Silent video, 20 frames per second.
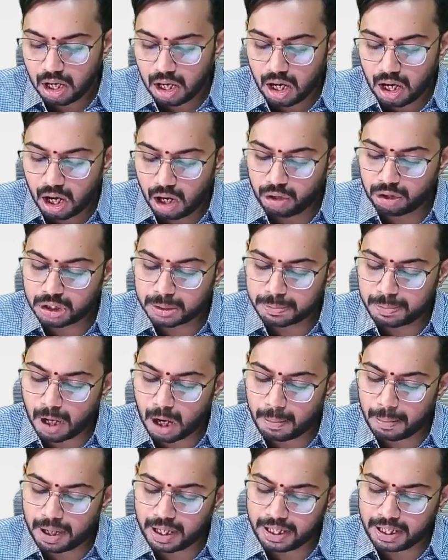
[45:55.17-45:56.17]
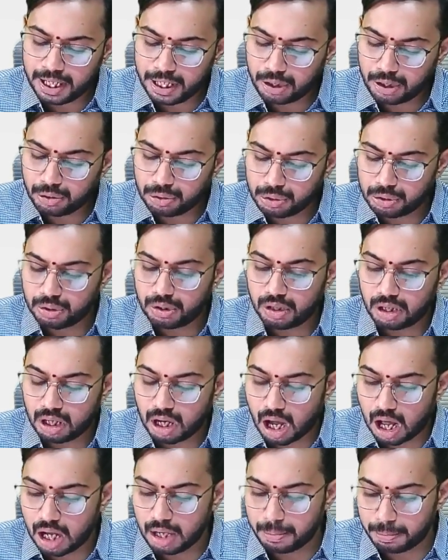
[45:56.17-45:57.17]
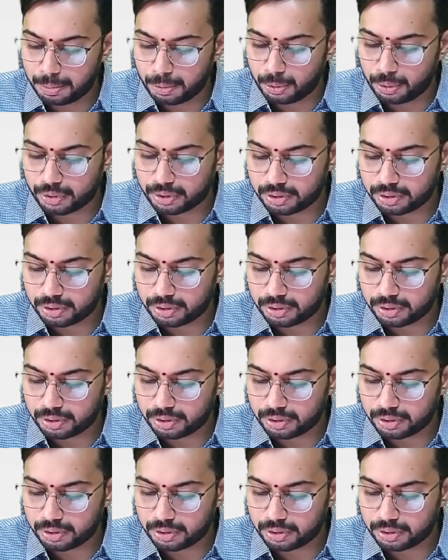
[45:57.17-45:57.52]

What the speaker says: House property 2, Kanpur.